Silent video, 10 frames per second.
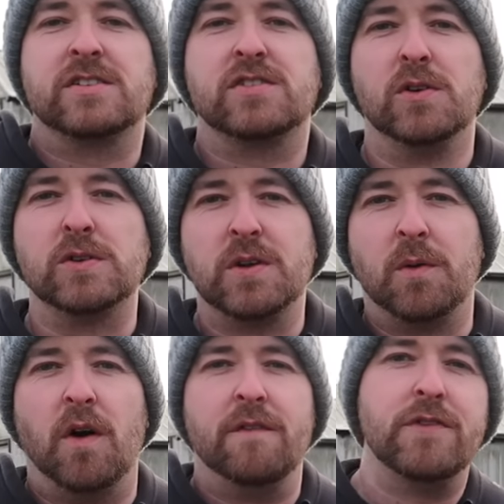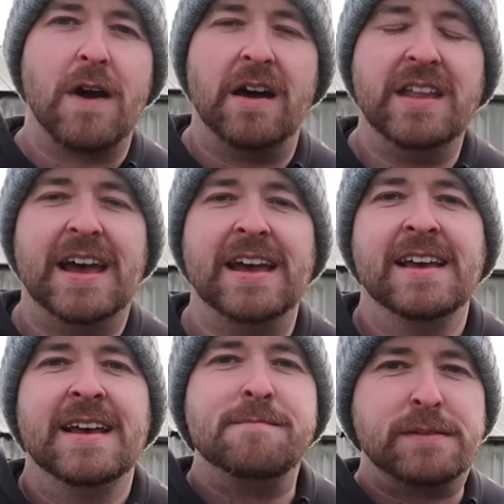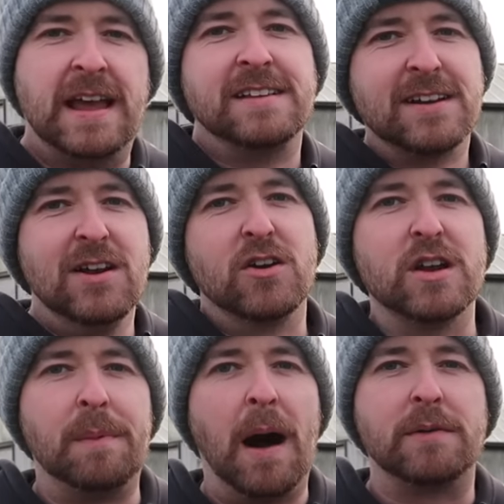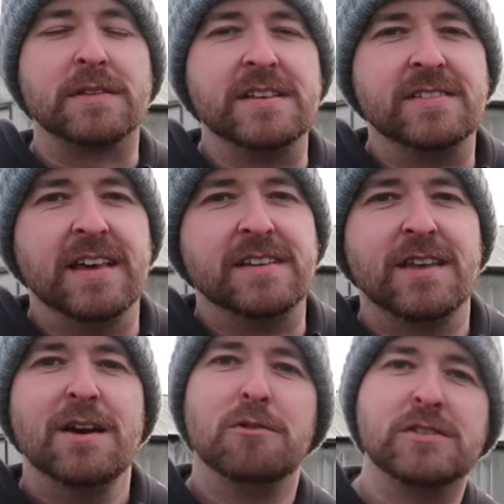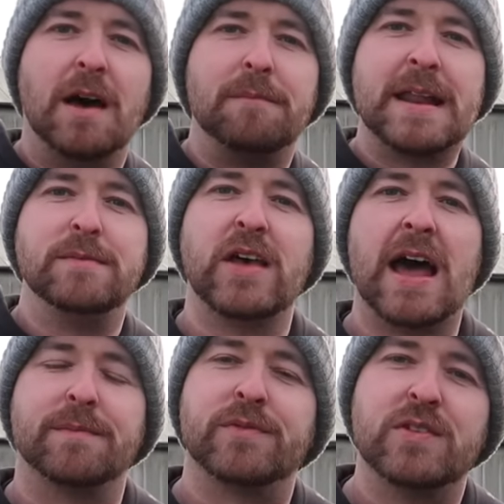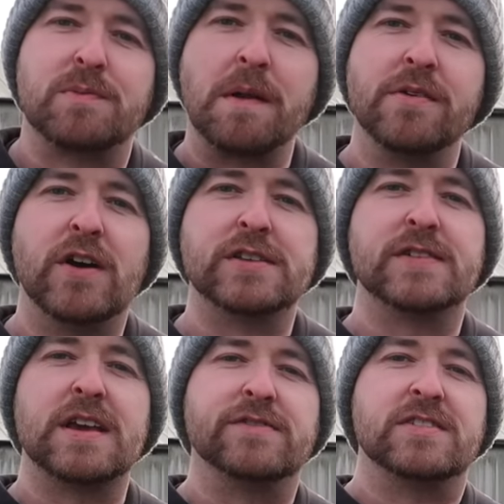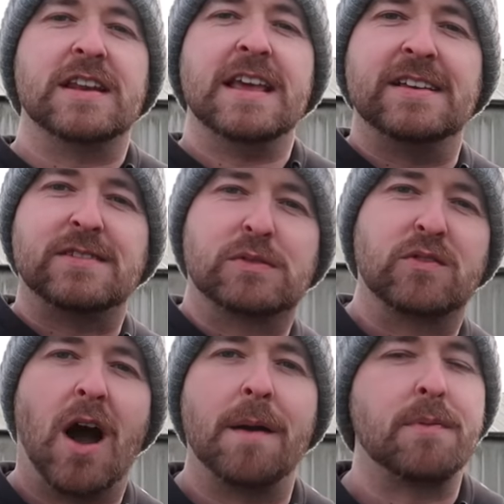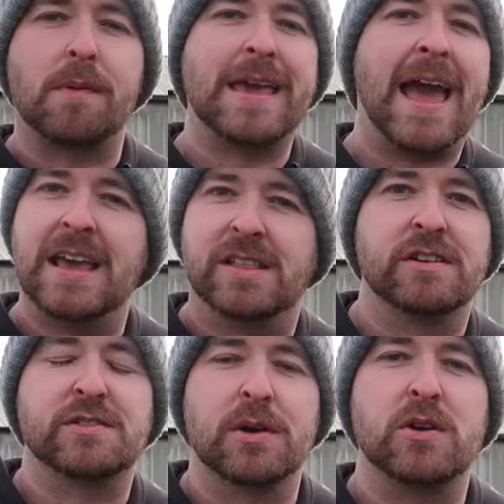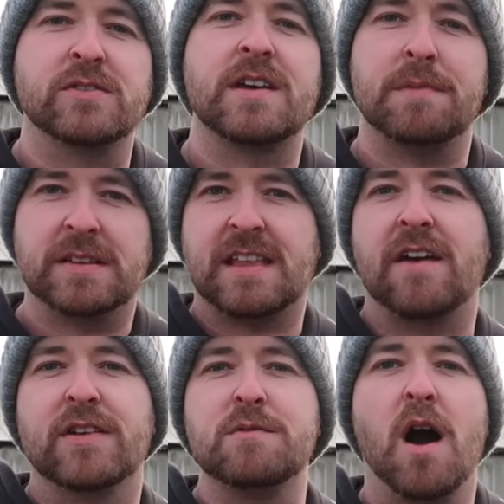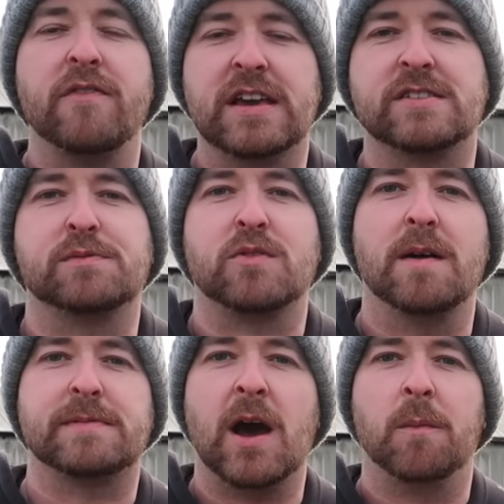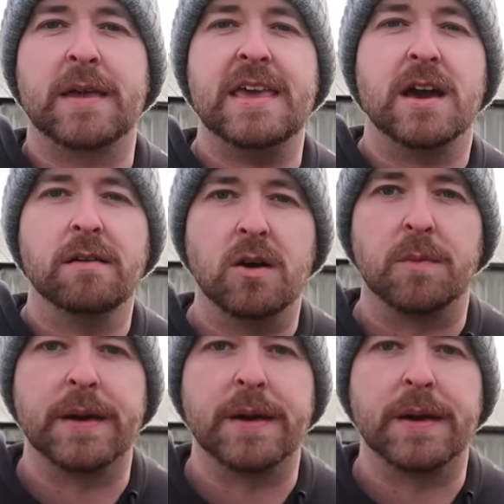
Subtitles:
just thought, you know what, if you're out there potentially looking to buy one of these things, what's up? My name's Adams. This is probably the first video I've seen. Hit subscribe. You probably hate the rest of my content, but it's definitely worth hitting subscribe to help my ego a little